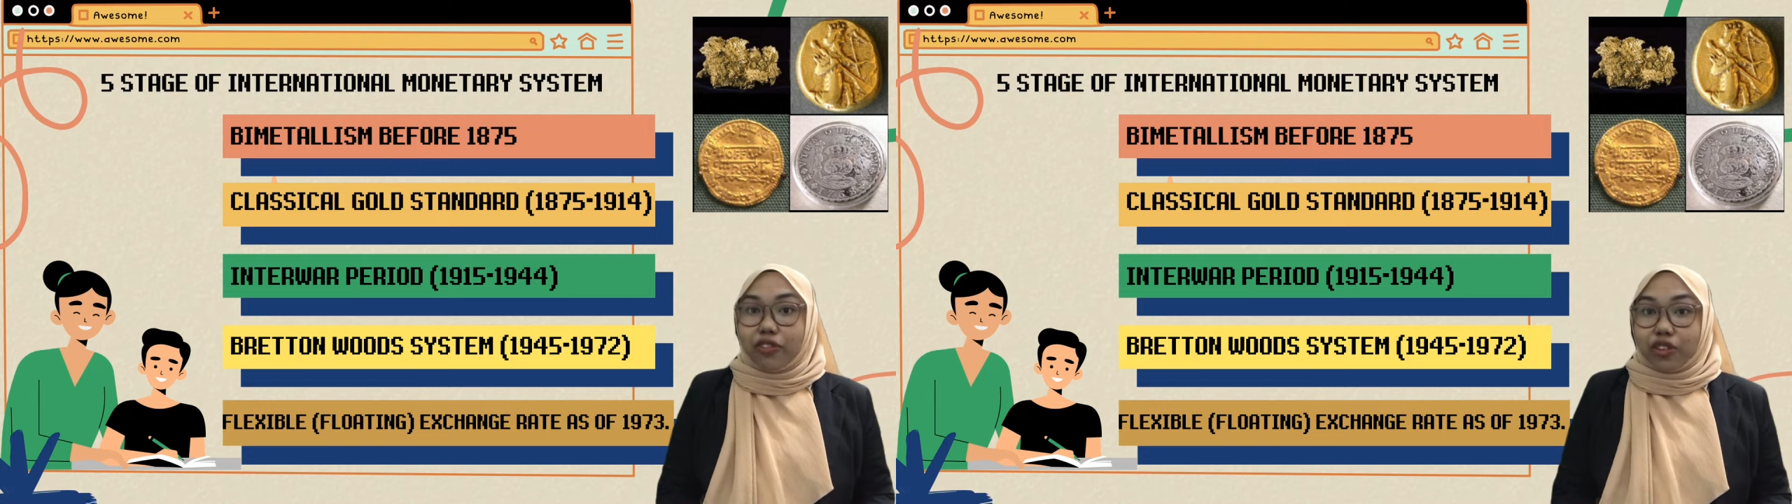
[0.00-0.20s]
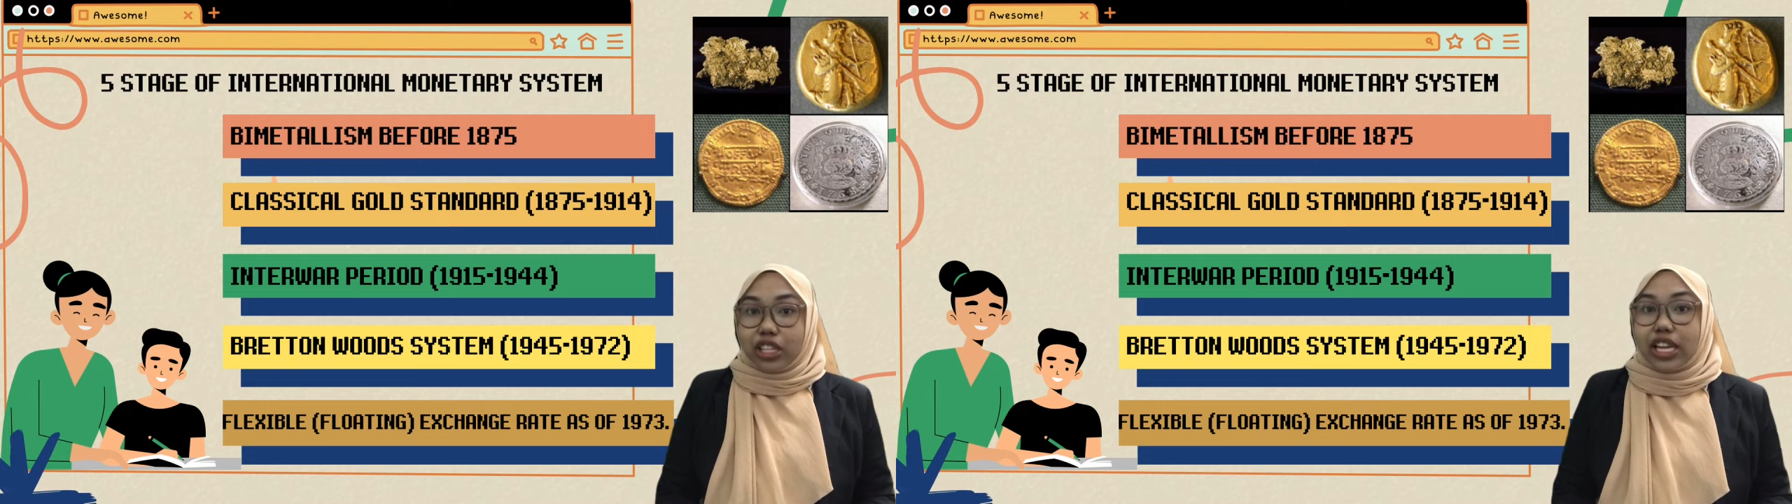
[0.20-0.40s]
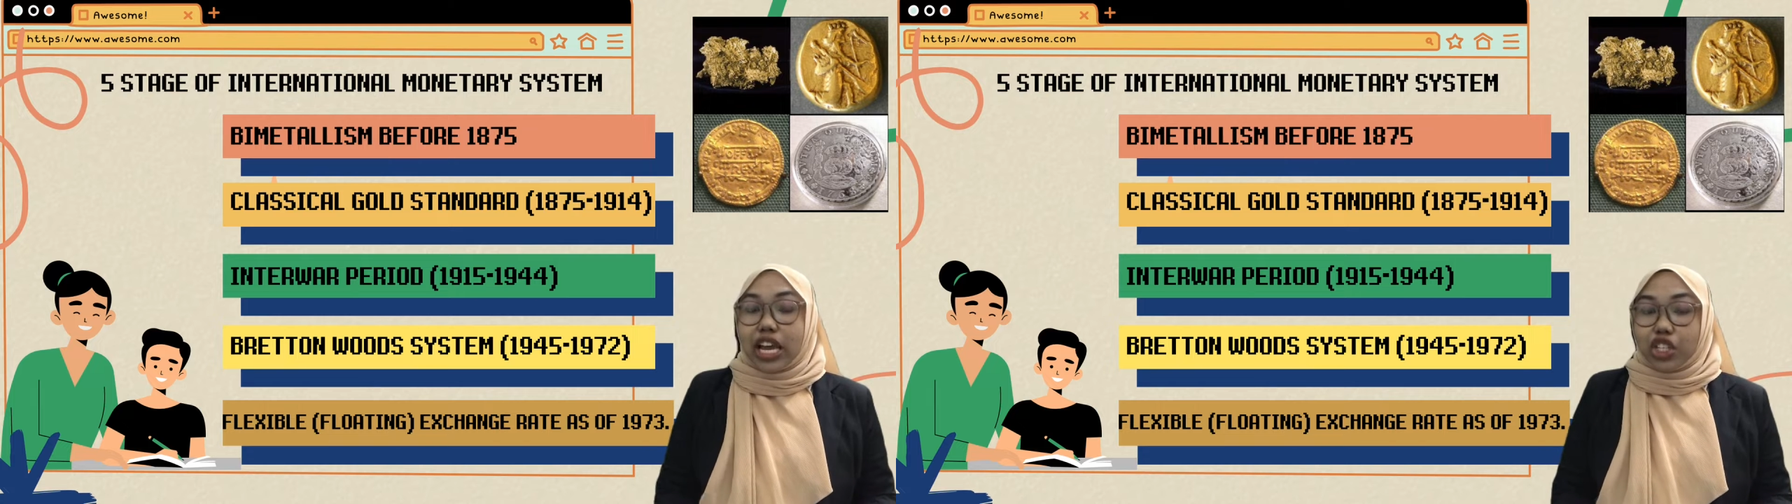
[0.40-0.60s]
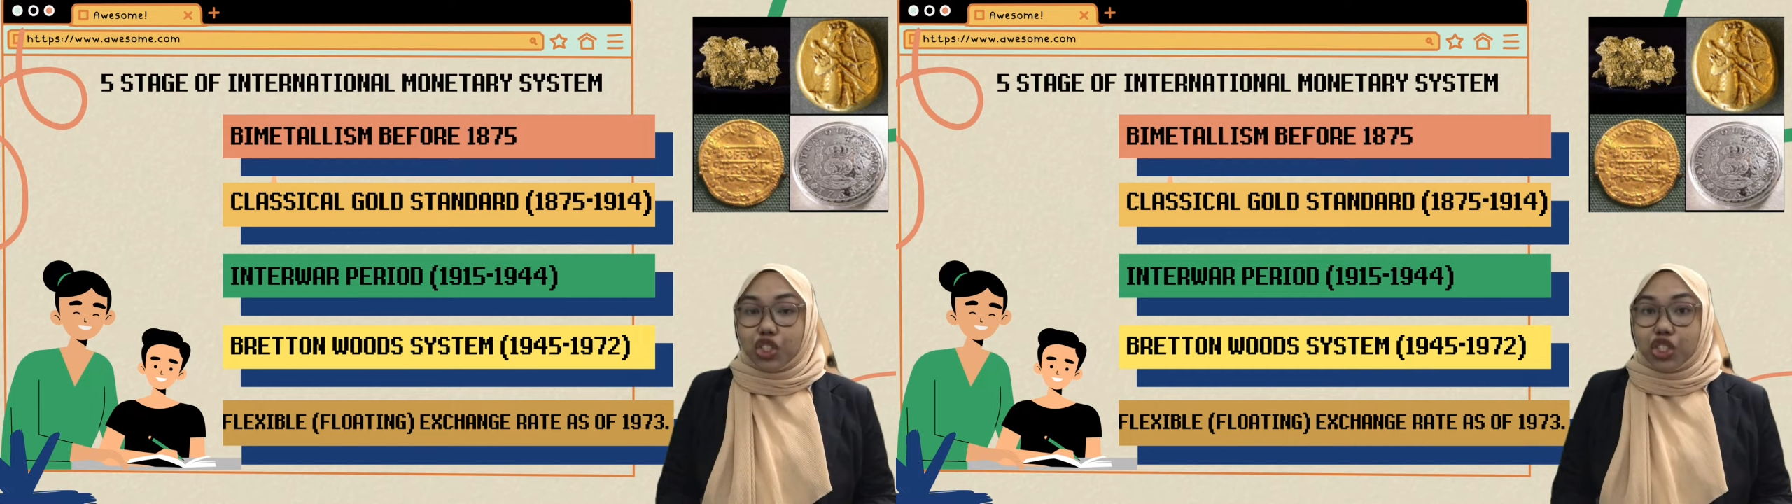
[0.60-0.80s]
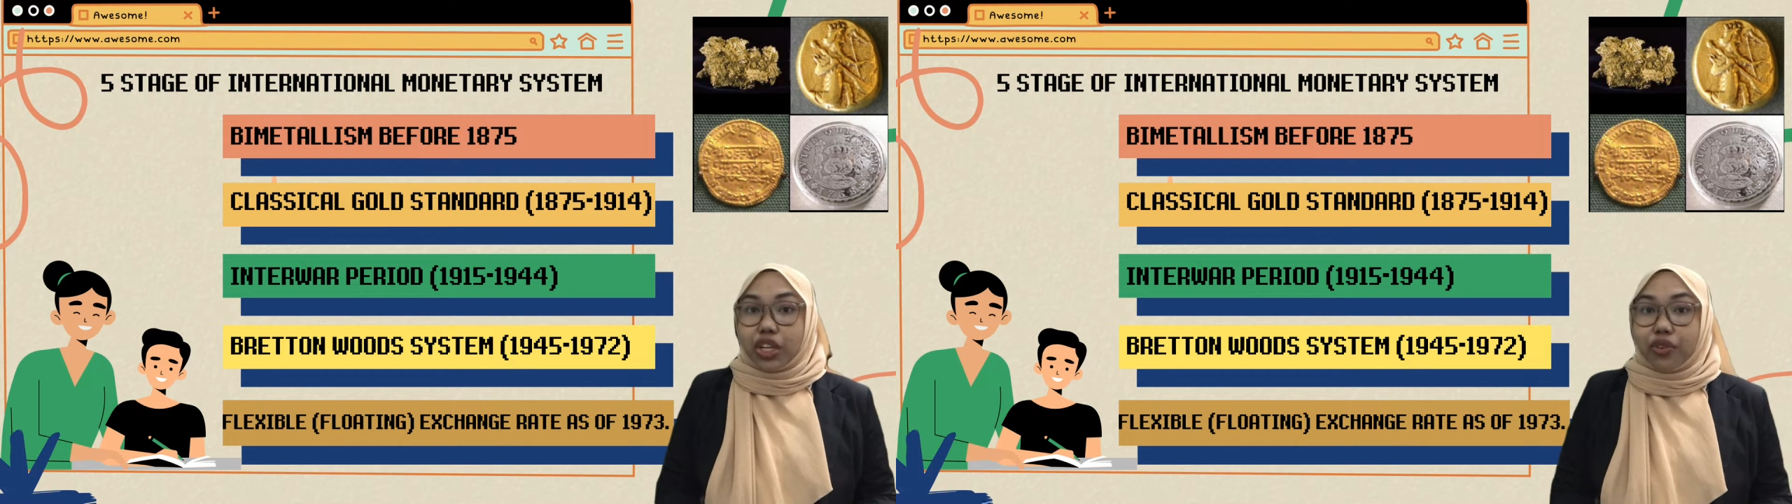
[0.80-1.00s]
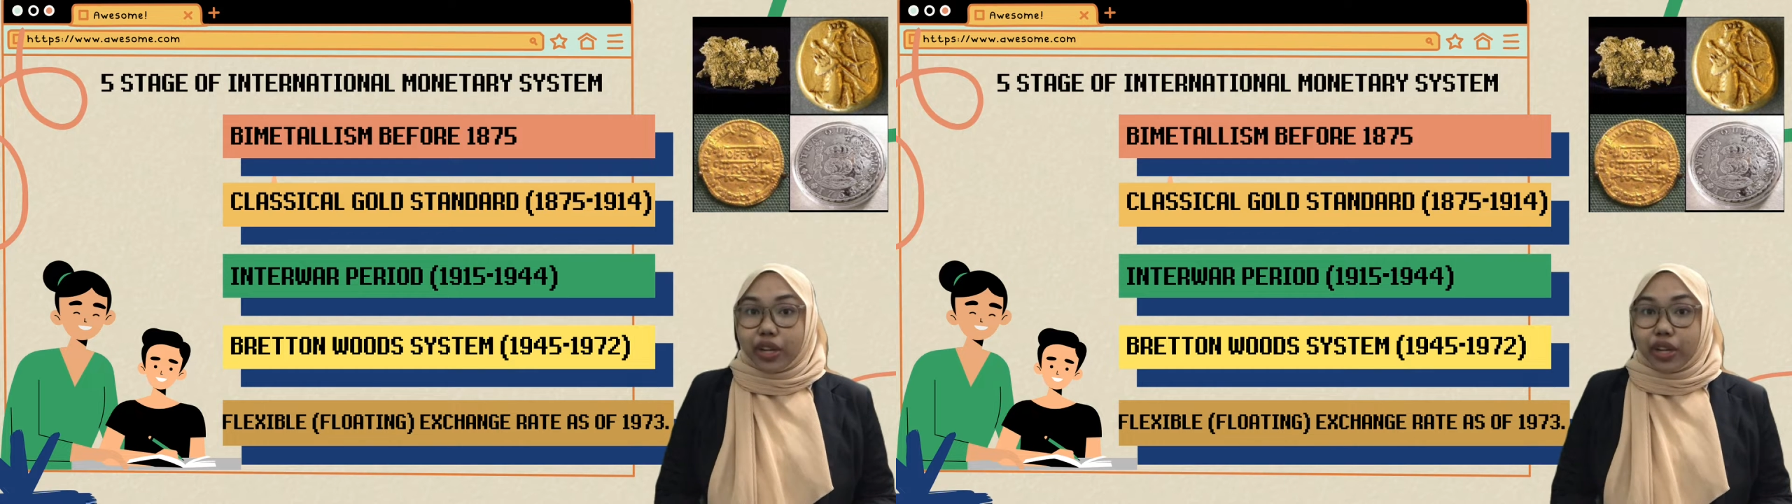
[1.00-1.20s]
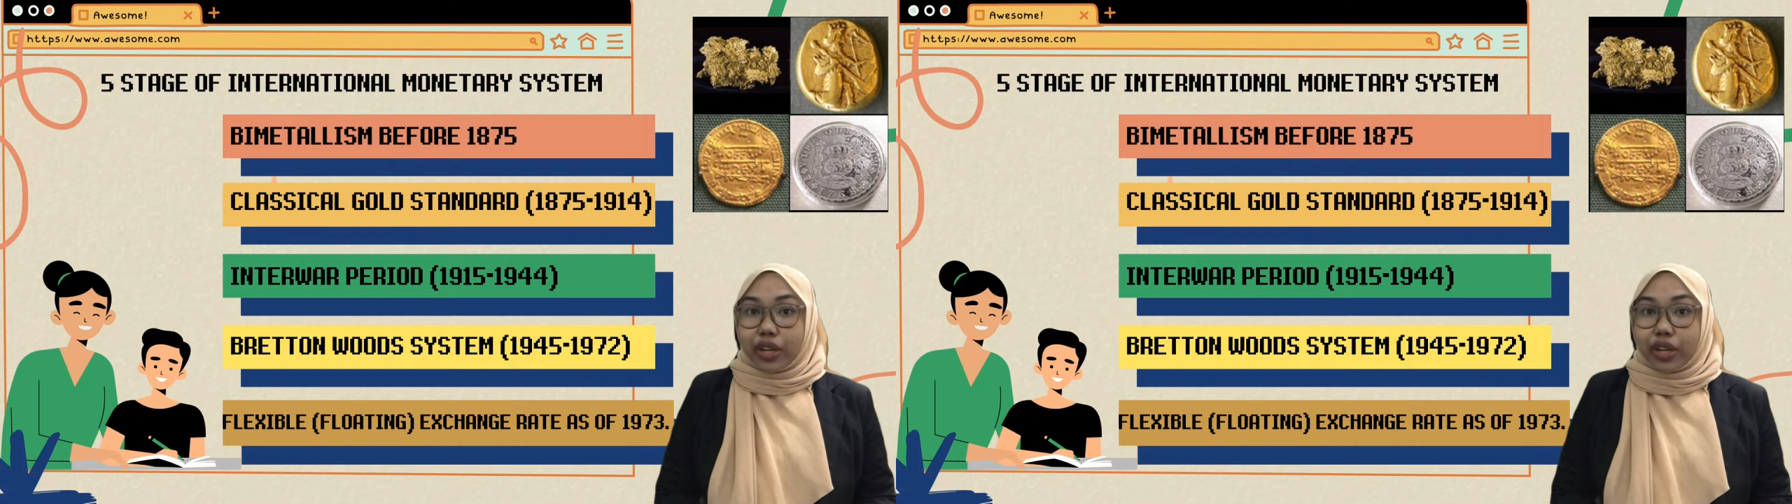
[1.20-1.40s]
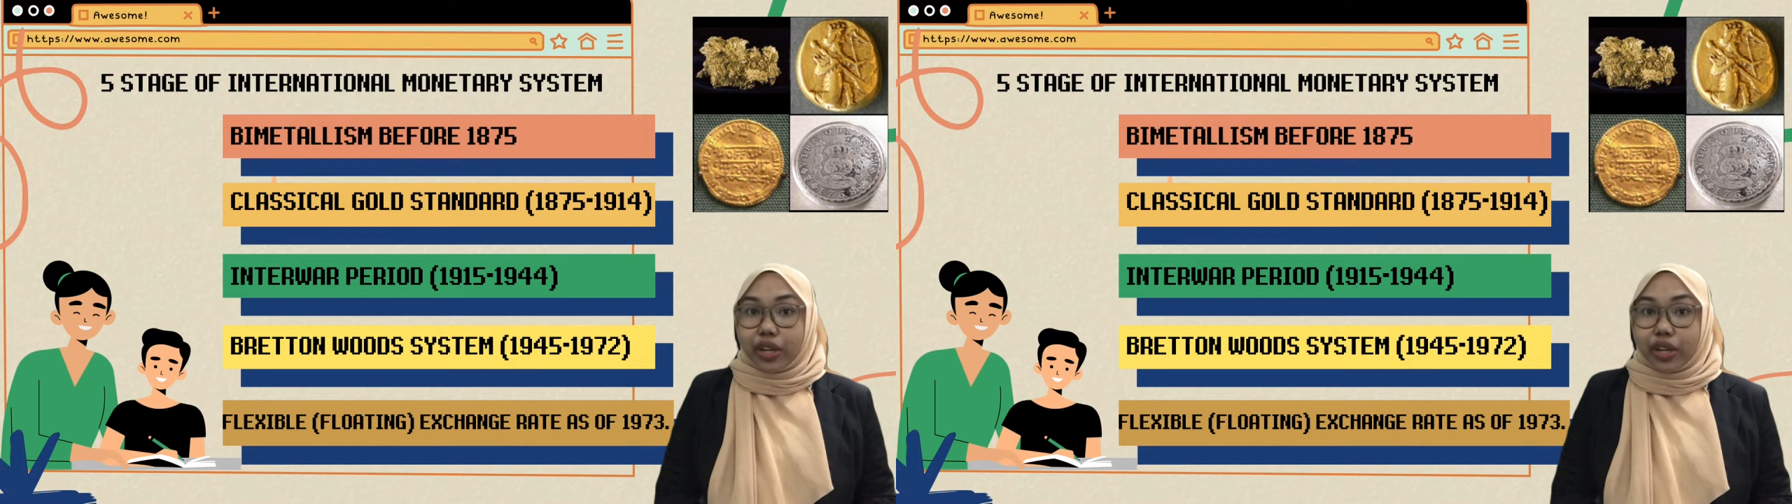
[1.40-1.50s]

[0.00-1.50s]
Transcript: floating exchange rates.